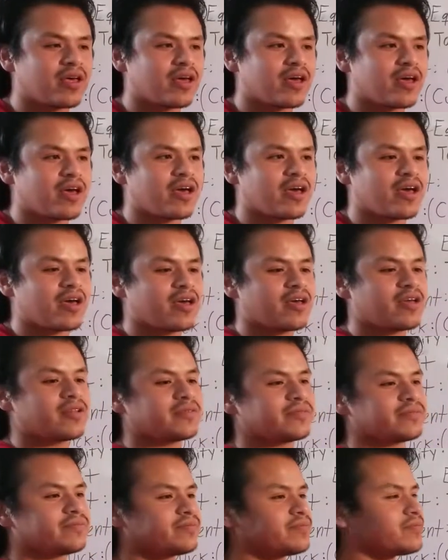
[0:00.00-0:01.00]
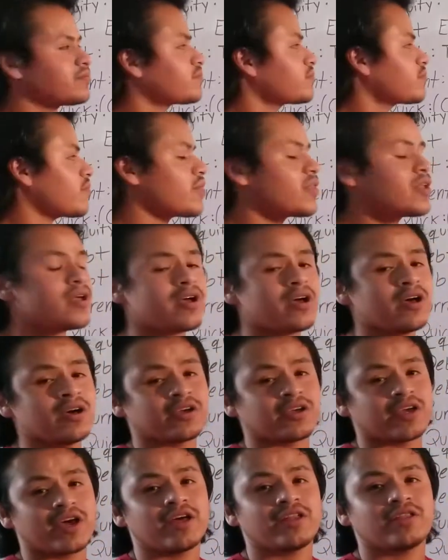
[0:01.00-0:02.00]
And
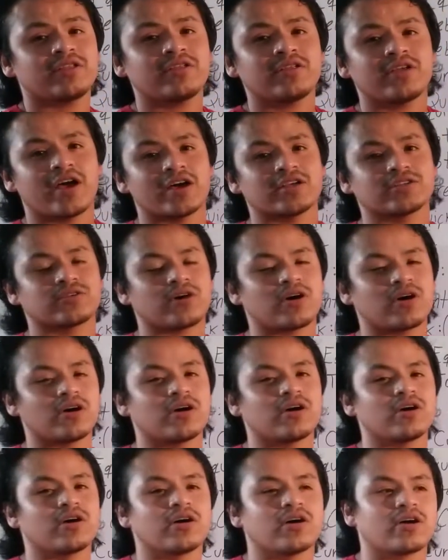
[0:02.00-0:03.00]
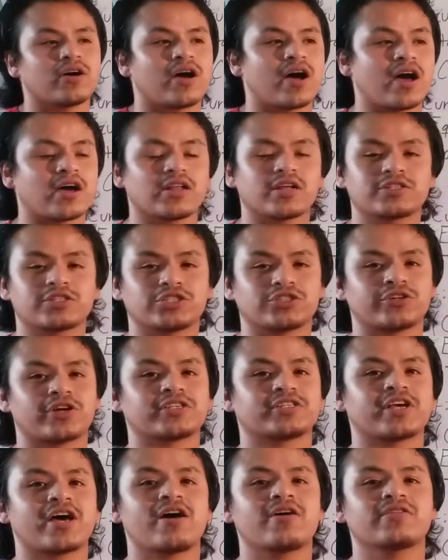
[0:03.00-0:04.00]
again, as I like to
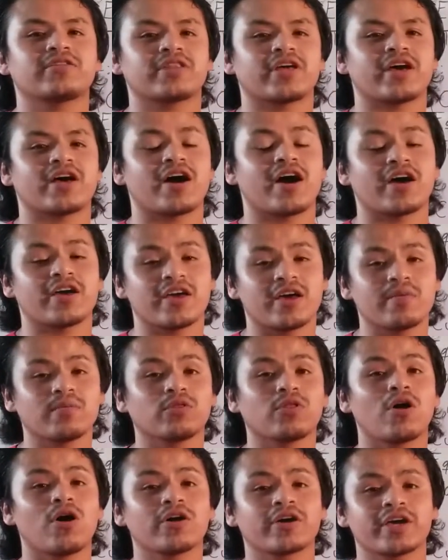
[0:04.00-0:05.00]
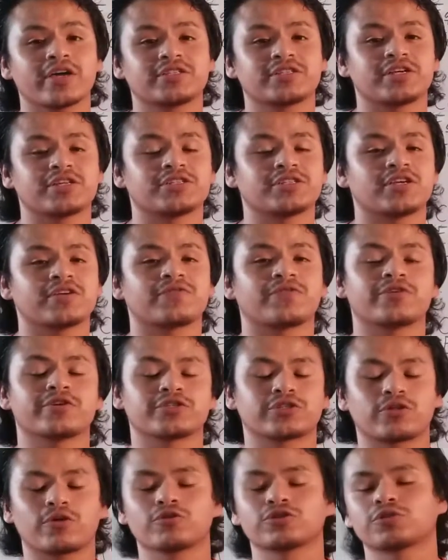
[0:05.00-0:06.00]
stress out that I am long AT&T for
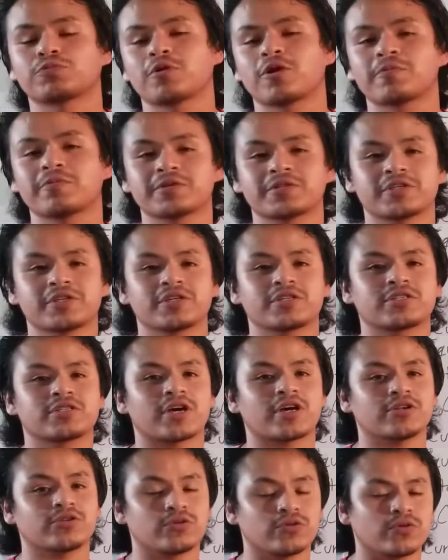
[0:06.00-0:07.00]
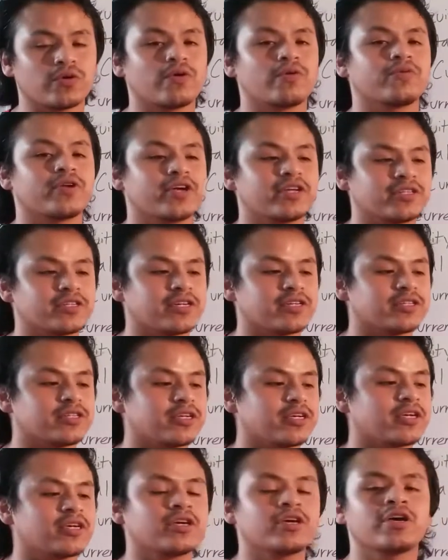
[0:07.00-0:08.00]
disclosure purposes. I do own
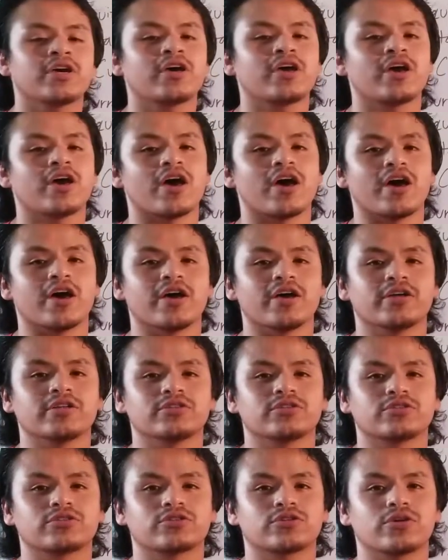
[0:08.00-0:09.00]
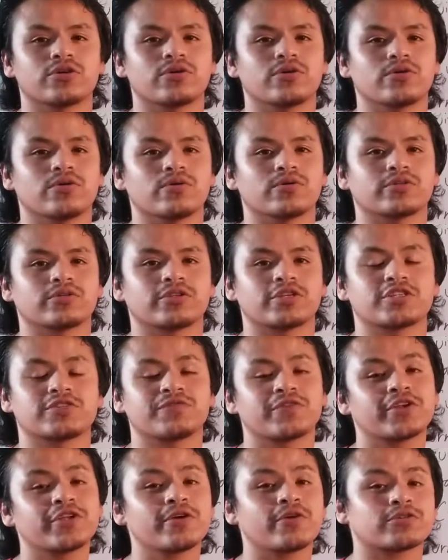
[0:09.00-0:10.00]
AT&T. And so this
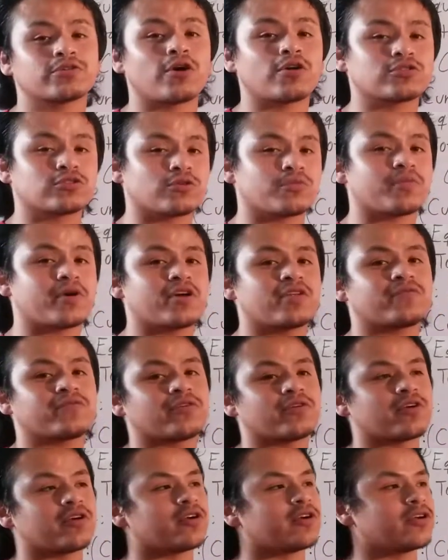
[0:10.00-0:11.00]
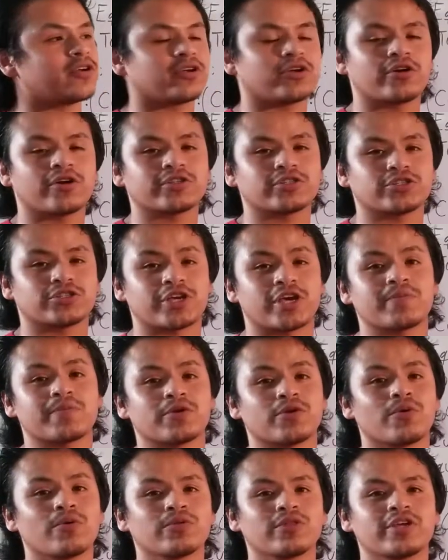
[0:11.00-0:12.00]
video is also made for your entertainment
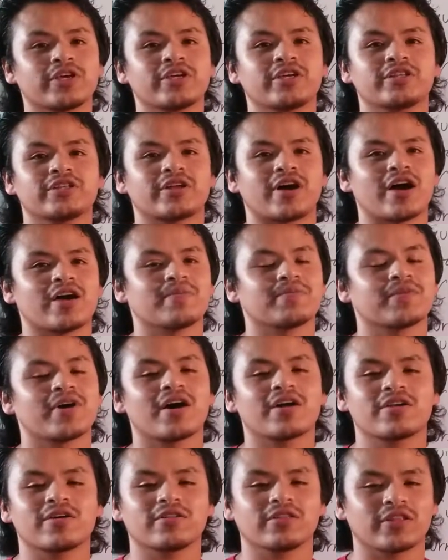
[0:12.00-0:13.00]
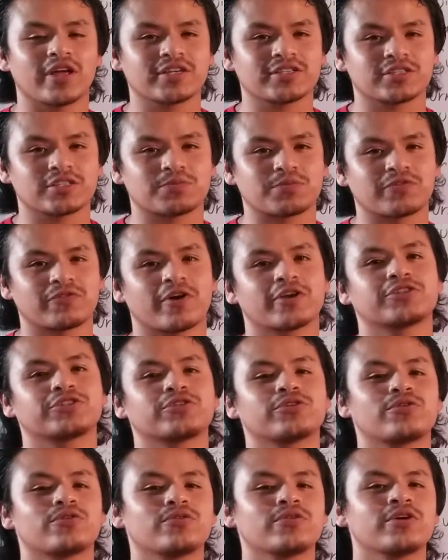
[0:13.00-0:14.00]
only. I am not a licensed
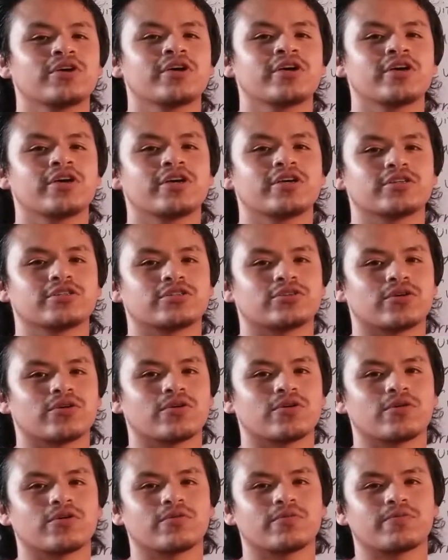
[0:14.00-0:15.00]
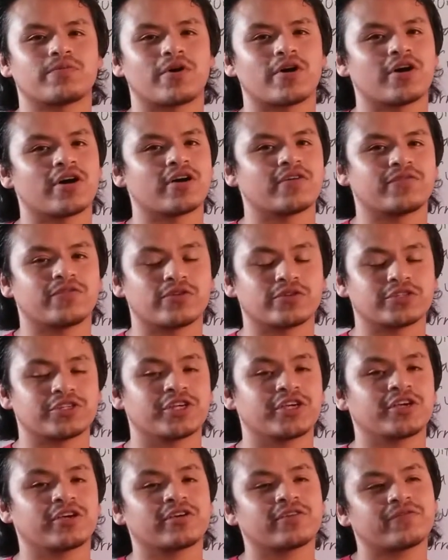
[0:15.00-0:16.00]
professional, So if you're
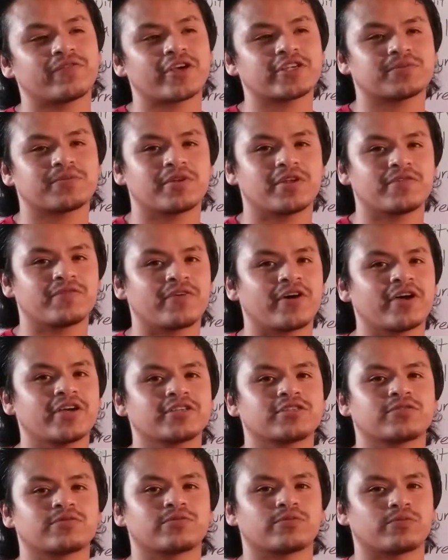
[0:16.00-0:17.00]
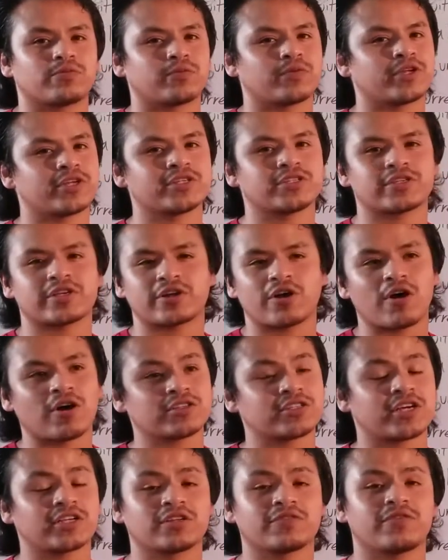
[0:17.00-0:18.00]
seeking investment advice, please
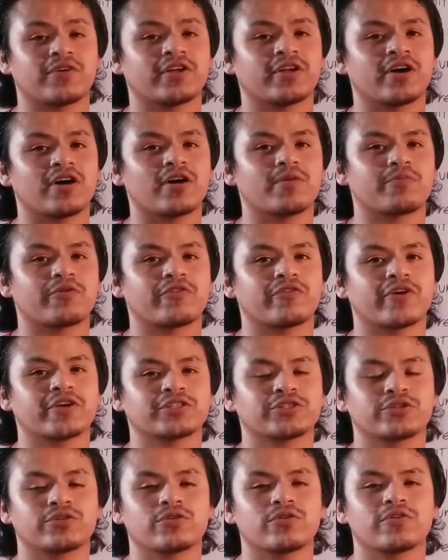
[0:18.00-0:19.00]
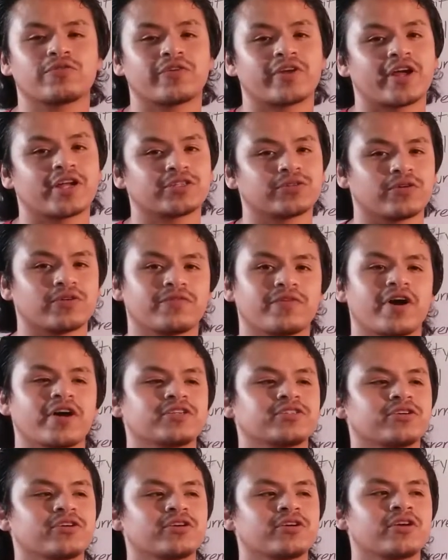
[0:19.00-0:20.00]
contact a professional or financial
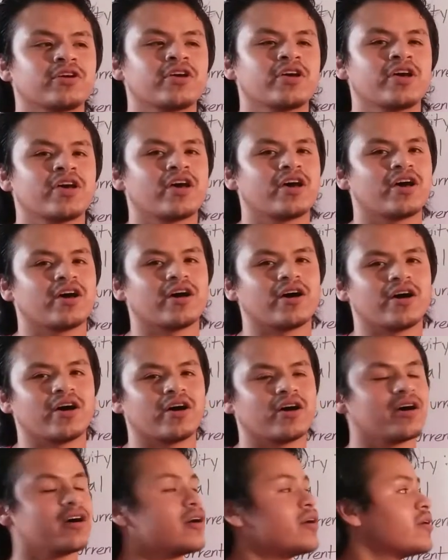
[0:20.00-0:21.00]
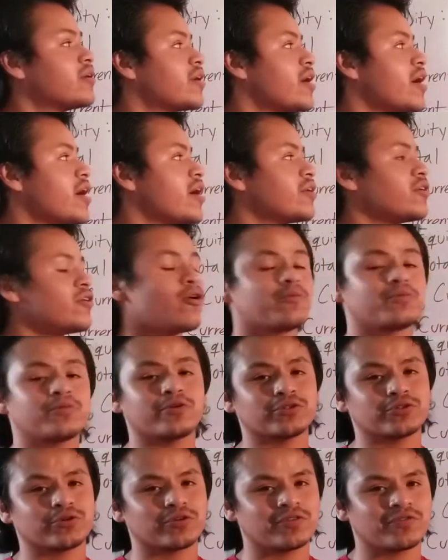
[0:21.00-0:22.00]
advisor, and hope you
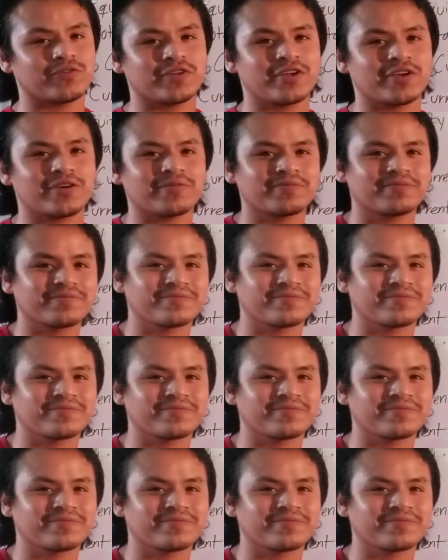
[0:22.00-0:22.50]
enjoy the video.